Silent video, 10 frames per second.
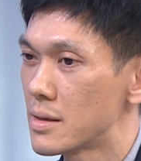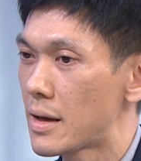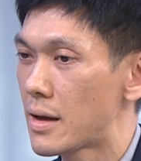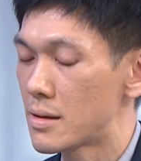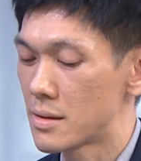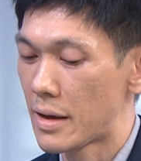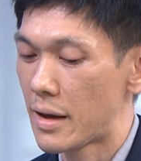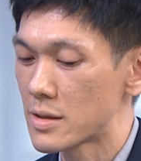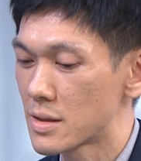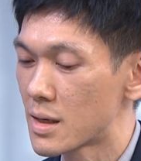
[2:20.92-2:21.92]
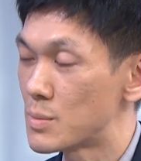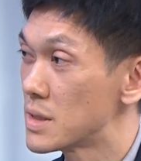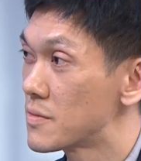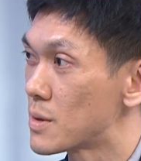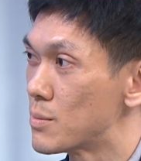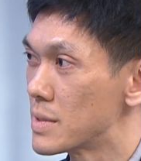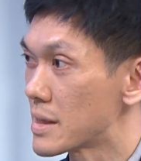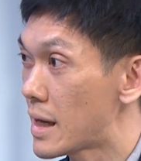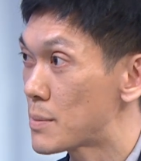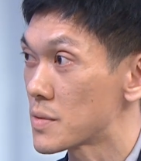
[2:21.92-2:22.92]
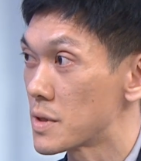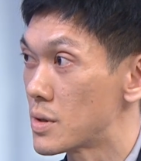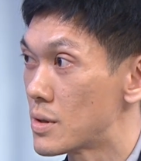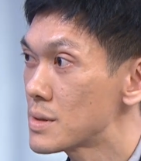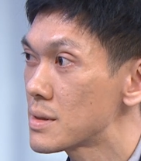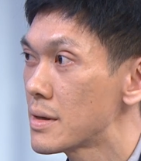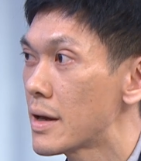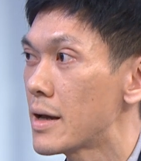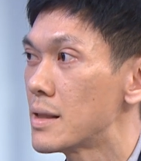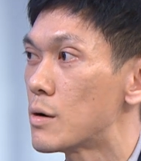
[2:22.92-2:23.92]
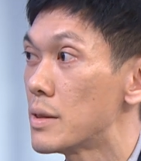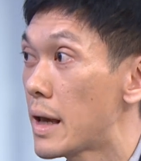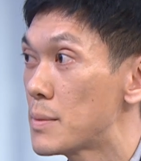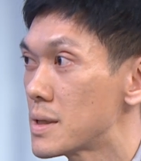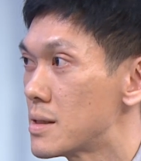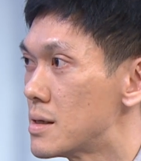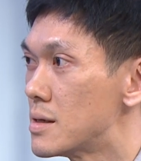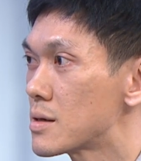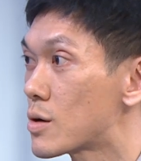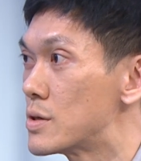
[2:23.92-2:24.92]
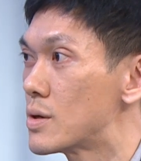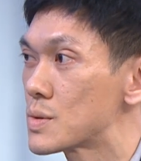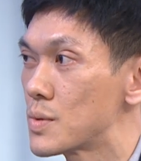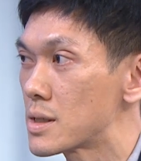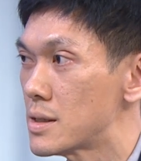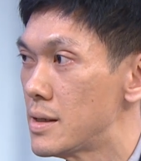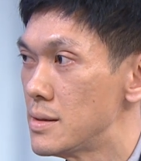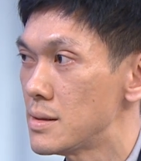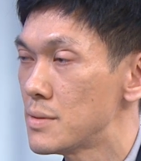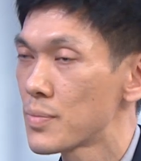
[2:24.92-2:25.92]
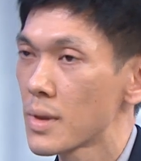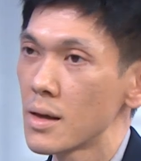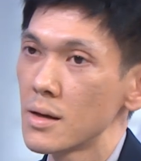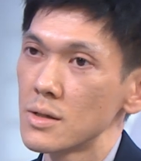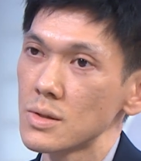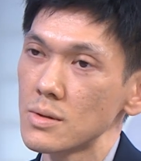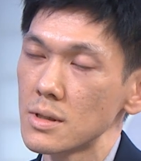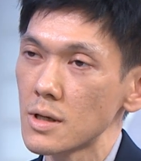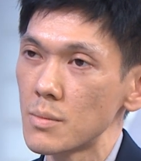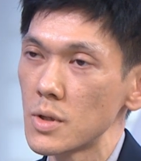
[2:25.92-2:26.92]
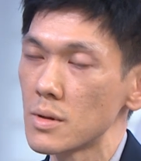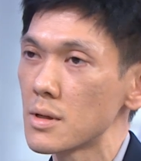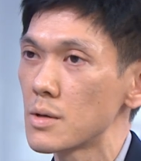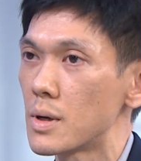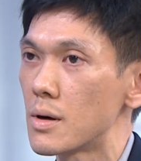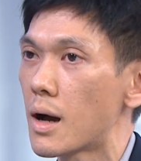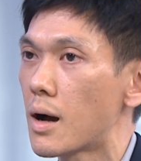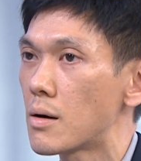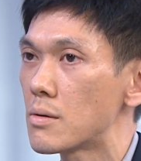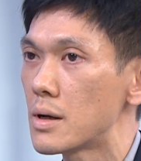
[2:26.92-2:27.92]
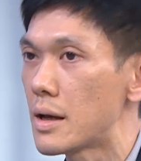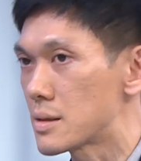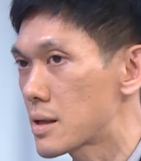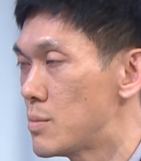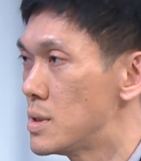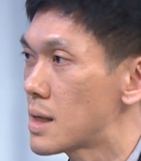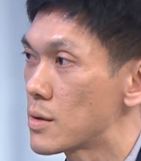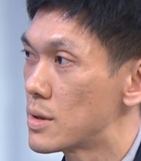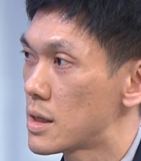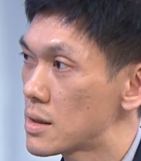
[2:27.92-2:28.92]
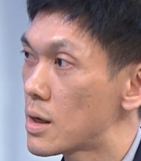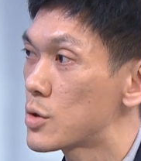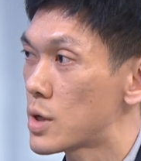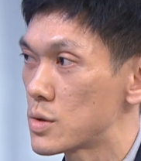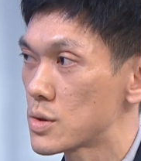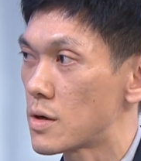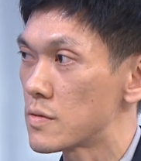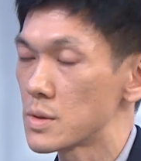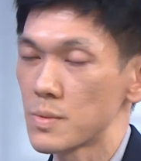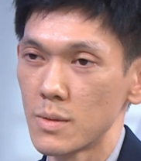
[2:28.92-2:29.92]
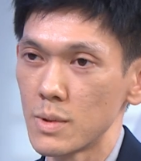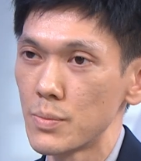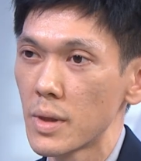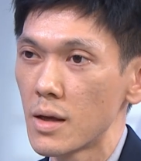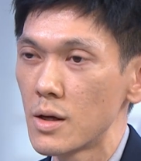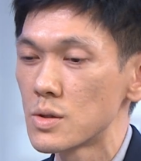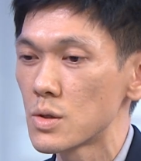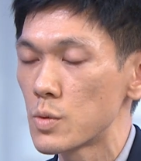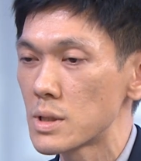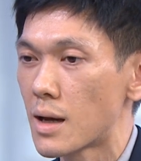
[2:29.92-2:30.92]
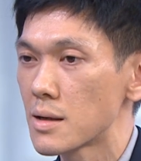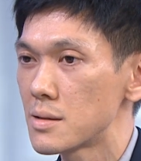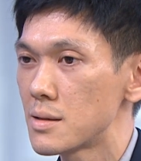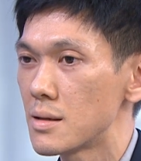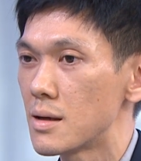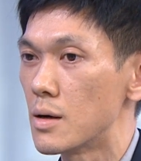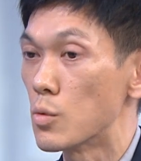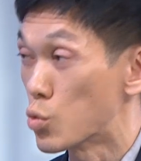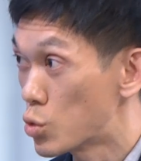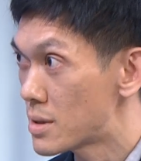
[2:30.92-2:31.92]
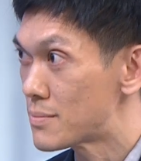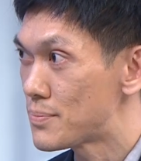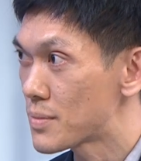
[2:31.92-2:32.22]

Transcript: the the air actually comes in from the gaps of the doors, and our labs and the corridors were actually hazy. So this got me to think about how, as a chemist, I could uh, try to solve this problem. So we targeted uh, wood